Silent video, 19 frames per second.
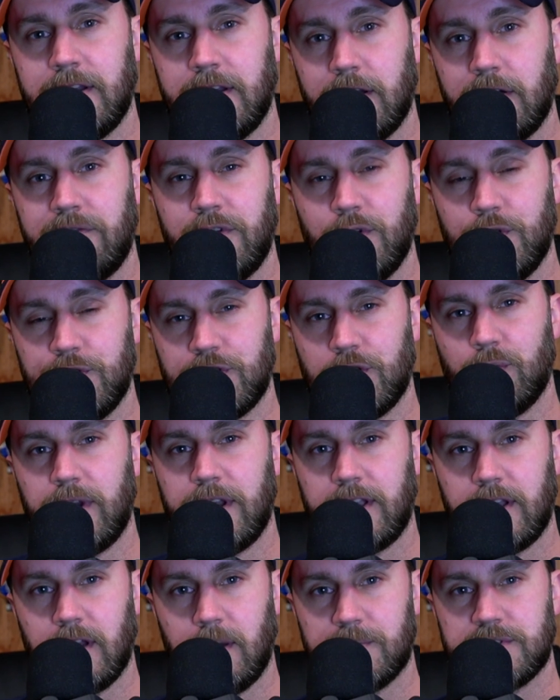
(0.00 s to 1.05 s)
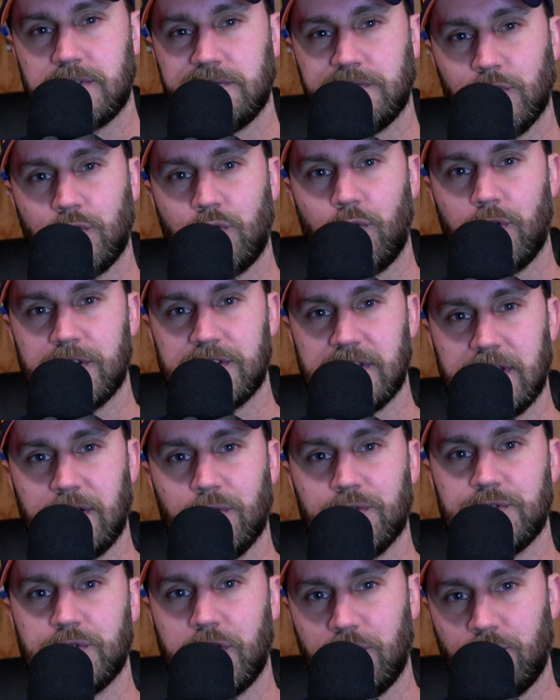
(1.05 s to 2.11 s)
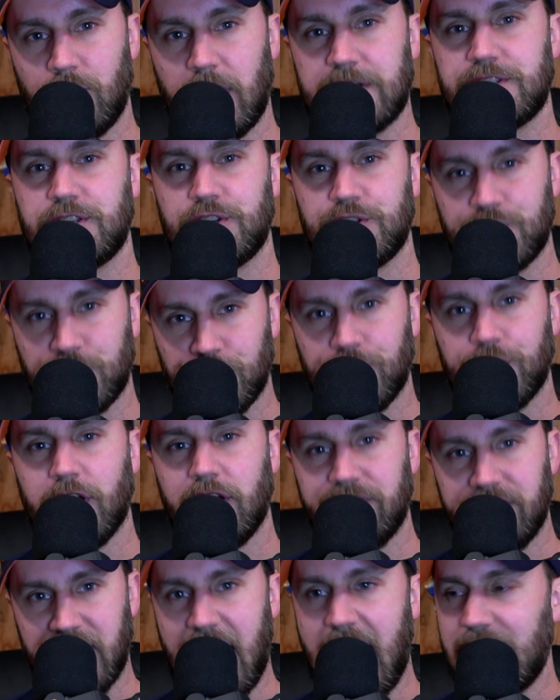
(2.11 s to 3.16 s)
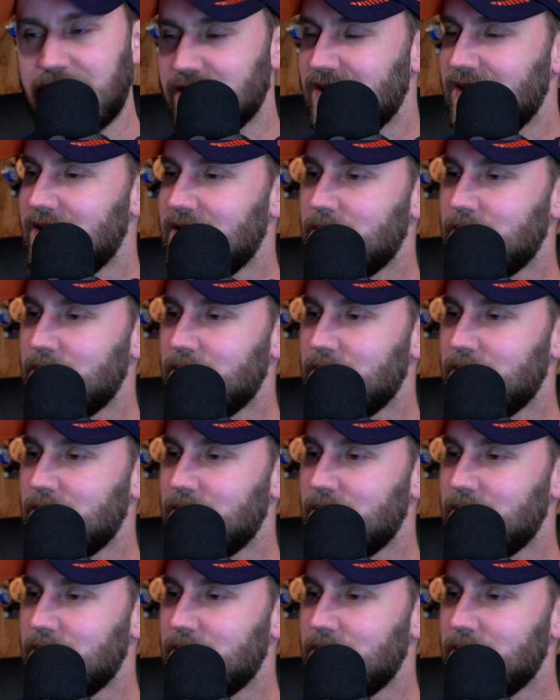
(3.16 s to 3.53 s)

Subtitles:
near future when it comes to full court singles. You can rest assured of that.